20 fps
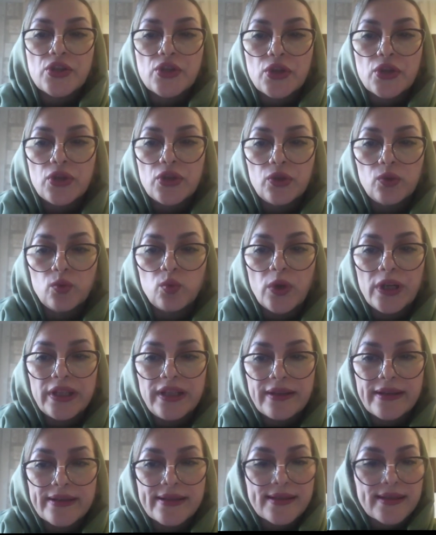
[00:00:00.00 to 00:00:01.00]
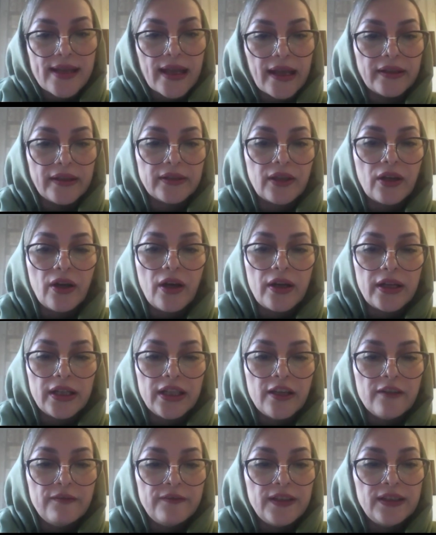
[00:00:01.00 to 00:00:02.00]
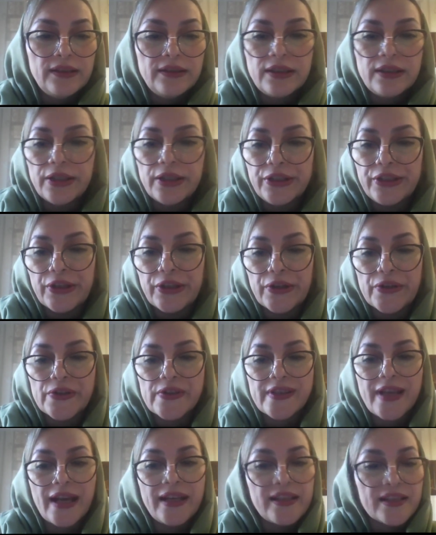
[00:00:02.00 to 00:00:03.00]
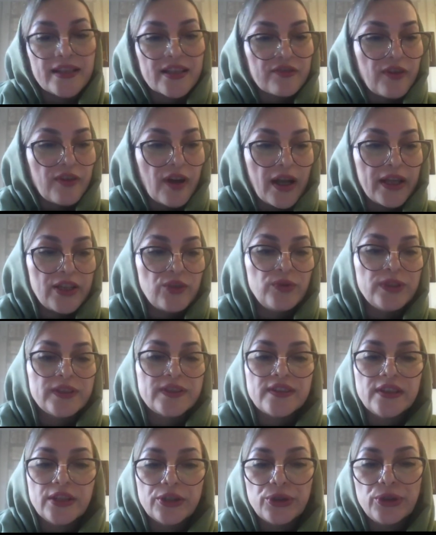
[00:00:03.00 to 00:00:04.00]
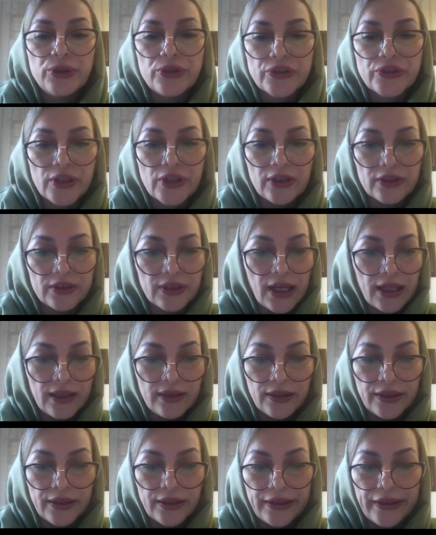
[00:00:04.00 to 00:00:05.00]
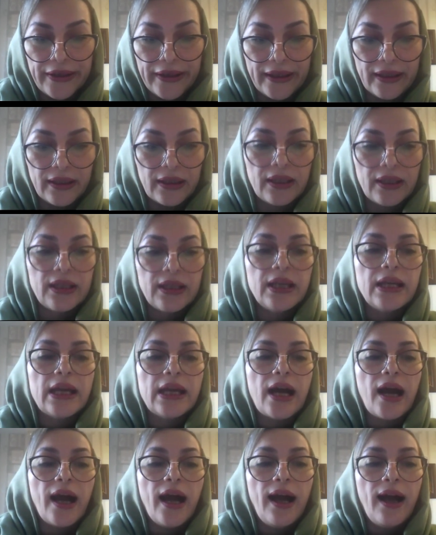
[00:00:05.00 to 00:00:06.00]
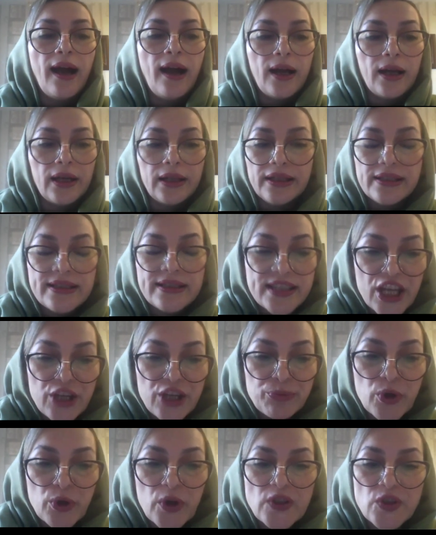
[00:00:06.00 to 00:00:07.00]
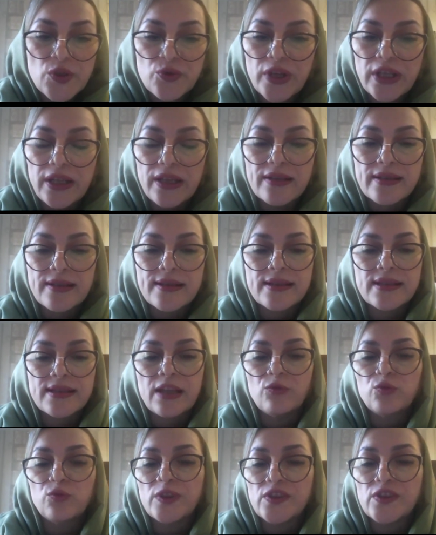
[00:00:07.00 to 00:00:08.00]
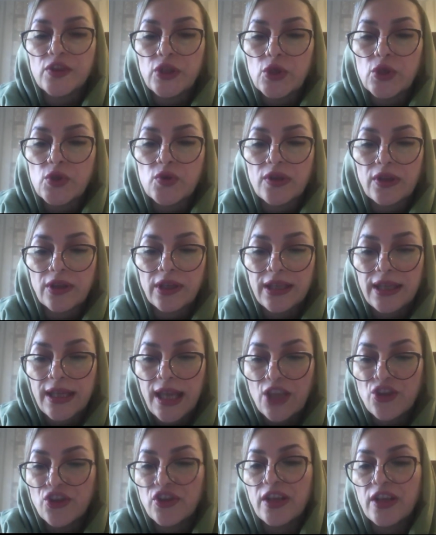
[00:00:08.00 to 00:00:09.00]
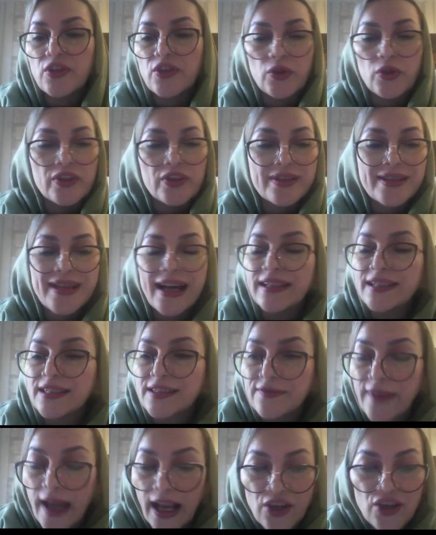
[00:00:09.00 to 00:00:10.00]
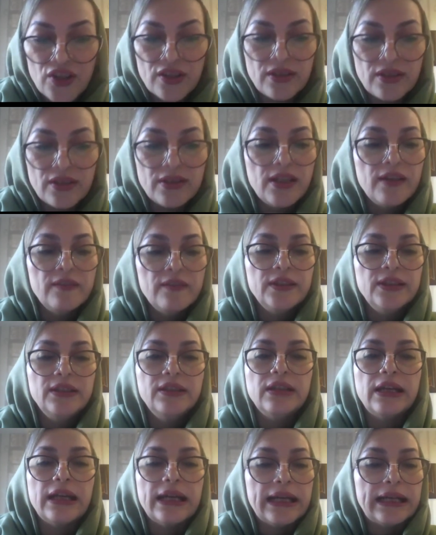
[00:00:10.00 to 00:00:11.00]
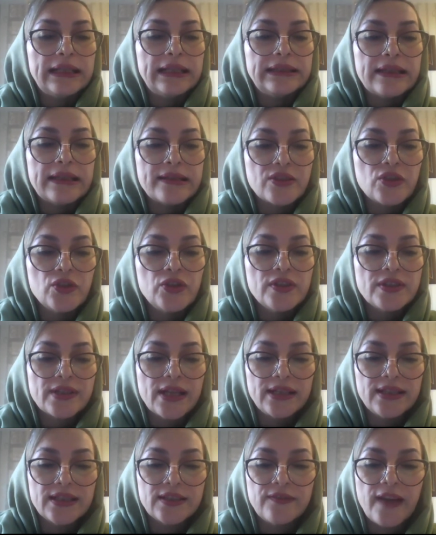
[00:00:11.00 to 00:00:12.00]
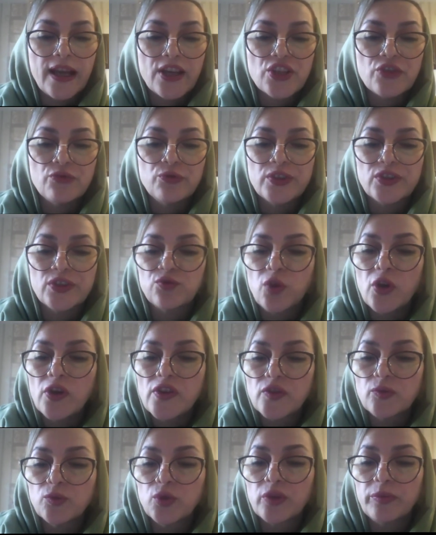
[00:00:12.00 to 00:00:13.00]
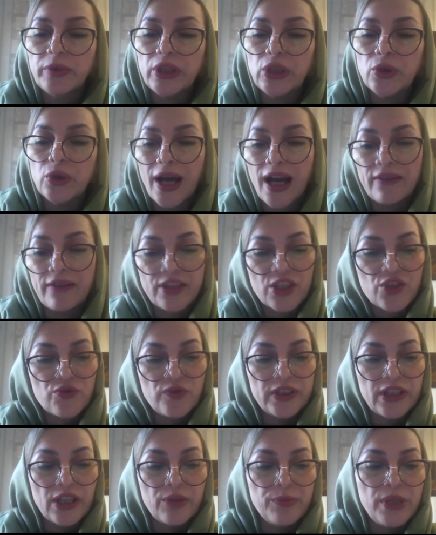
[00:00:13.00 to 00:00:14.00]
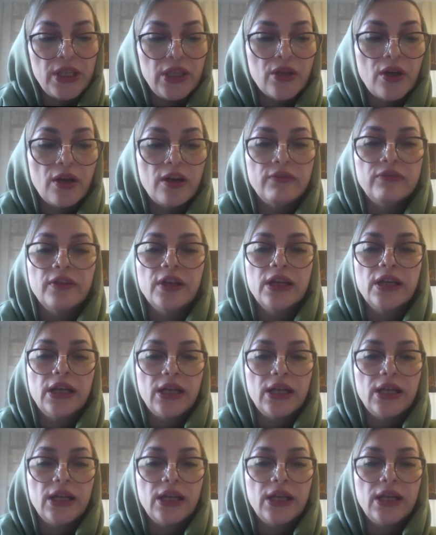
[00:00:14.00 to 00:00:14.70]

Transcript: To what extent are EFL learners satisfied with synchronous online learning? A 10-point rating system was used to gauge the student satisfaction level, and the student satisfaction was once more below average with a mean of